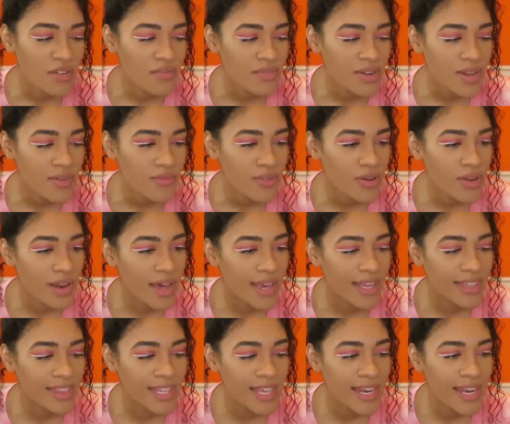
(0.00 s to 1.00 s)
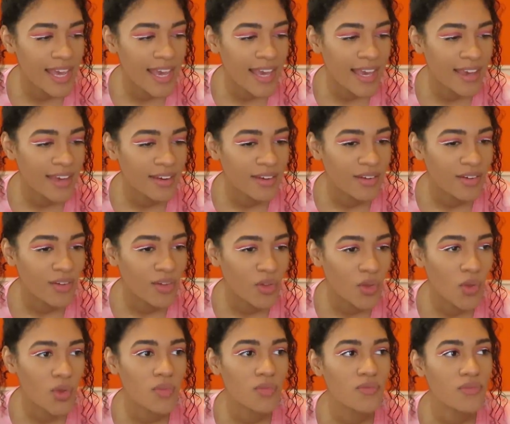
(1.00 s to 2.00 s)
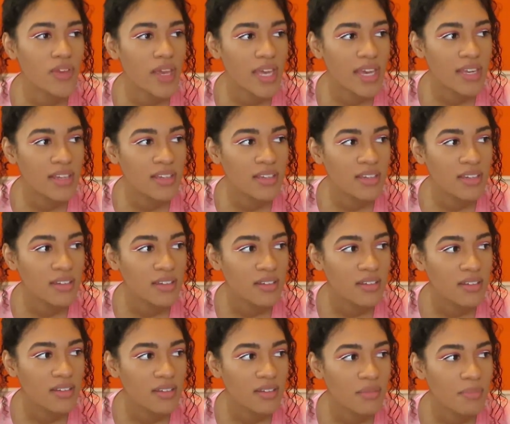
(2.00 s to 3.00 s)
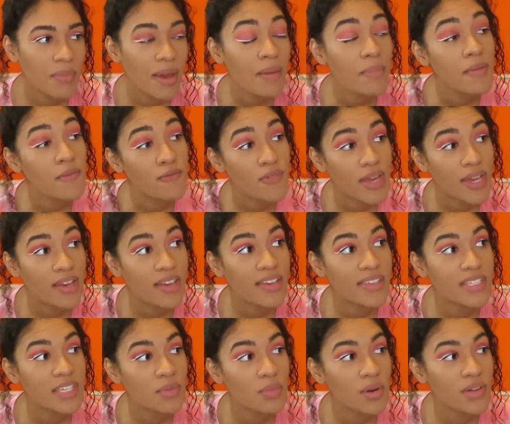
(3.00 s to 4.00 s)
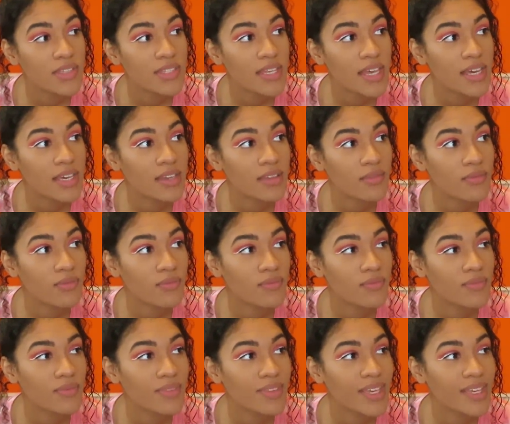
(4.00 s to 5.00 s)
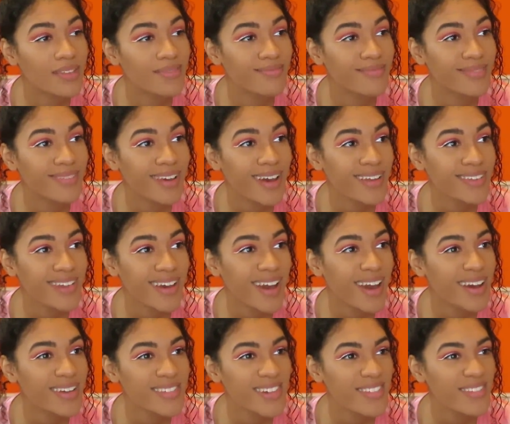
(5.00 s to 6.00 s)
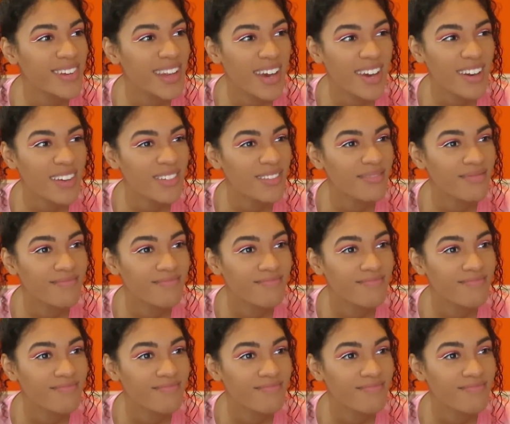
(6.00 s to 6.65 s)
don't really feel like Lily or Finn. Maybe Finn, because he was, like, in... I don't know.